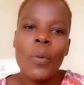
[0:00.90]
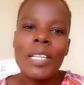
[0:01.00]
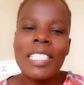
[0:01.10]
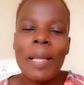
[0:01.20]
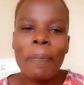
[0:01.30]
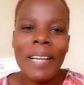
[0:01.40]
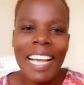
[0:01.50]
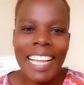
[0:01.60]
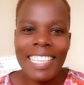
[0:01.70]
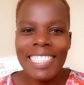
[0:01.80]
What's up,
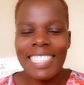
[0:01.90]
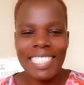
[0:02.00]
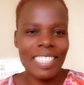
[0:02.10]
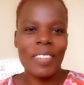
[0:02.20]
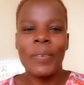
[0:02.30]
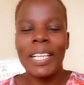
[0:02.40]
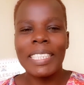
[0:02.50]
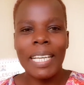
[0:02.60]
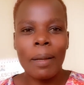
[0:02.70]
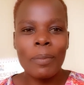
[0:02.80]
guys?
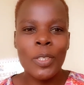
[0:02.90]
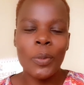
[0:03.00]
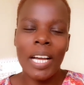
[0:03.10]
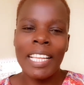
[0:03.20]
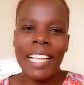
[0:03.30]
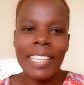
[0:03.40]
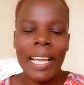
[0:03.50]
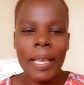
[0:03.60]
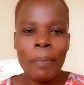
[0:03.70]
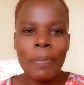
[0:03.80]
Welcome to
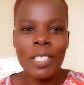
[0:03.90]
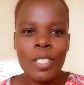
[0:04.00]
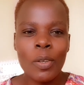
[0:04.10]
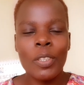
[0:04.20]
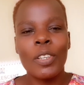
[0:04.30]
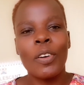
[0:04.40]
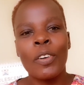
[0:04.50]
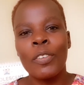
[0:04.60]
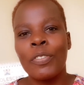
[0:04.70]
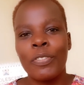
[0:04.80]
another episode
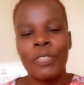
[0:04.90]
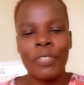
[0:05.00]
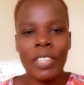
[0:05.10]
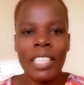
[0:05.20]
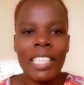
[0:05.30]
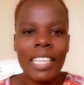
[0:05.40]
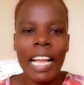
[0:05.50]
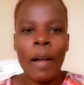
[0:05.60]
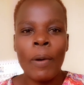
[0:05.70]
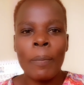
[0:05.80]
of
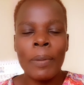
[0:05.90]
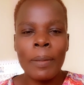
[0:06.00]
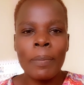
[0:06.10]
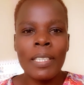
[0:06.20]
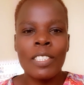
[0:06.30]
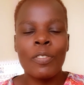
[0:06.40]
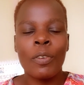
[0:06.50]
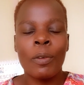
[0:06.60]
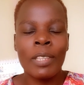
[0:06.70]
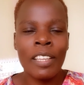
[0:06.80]
feeding our babies
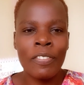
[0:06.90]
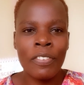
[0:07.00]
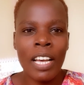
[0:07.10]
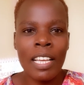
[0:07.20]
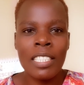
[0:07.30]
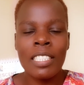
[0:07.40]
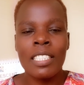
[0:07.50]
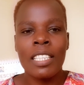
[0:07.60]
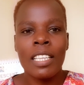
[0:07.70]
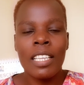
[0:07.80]
from the first
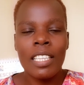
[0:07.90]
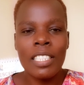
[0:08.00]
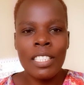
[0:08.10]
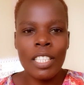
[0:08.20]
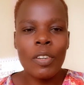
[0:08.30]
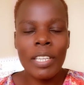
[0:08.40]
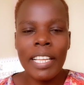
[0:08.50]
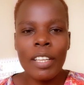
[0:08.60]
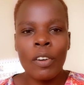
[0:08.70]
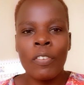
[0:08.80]
0
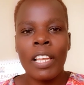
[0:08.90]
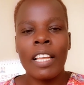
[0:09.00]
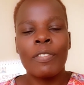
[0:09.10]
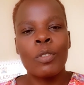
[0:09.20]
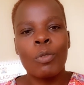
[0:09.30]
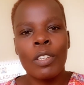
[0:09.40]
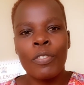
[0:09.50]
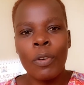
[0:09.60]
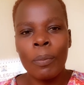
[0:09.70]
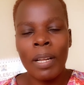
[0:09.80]
day of life to
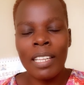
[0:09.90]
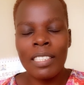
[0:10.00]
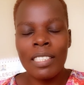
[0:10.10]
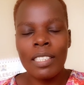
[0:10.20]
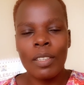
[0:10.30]
24 months